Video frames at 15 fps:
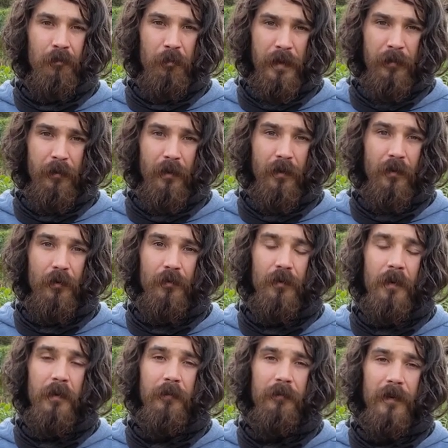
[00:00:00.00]
people who
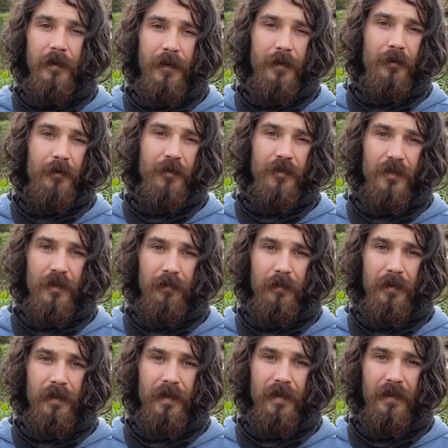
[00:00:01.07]
do a very good job
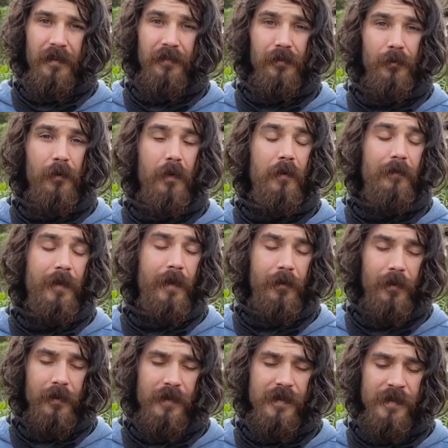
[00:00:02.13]
and who love their
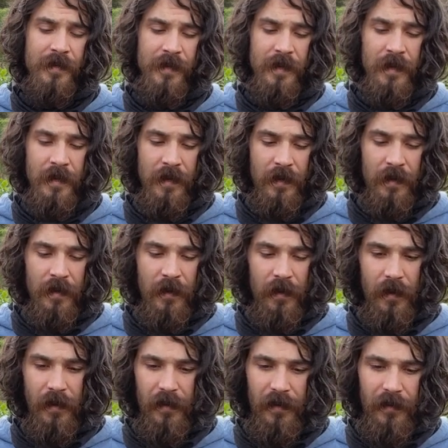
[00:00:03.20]
dogs.
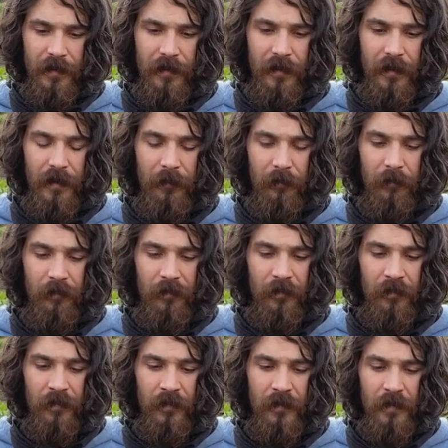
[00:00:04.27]
And
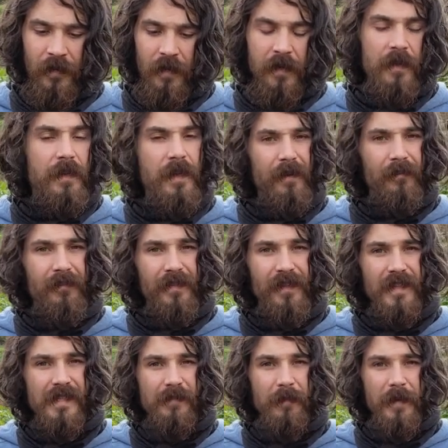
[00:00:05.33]
yeah,
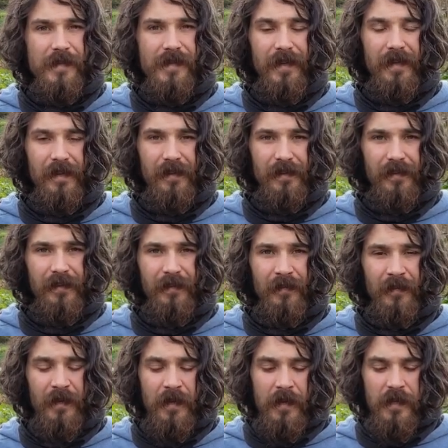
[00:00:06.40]
that's basically it.
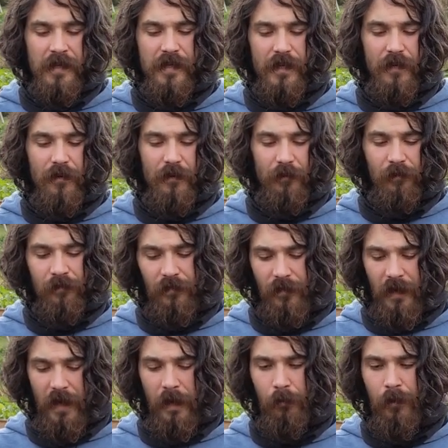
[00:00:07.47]
So
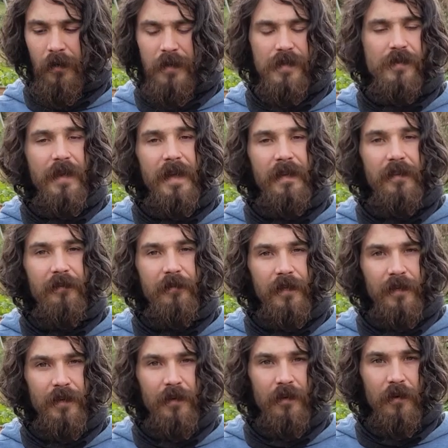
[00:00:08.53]
I will also add a
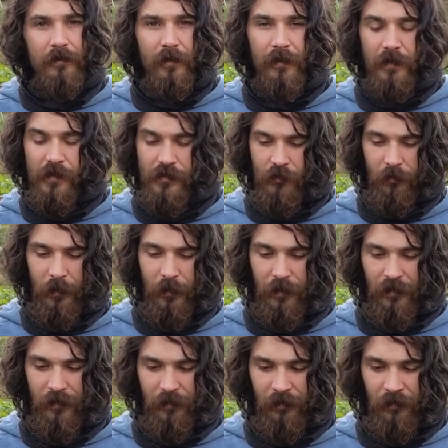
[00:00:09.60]
video of the instrument.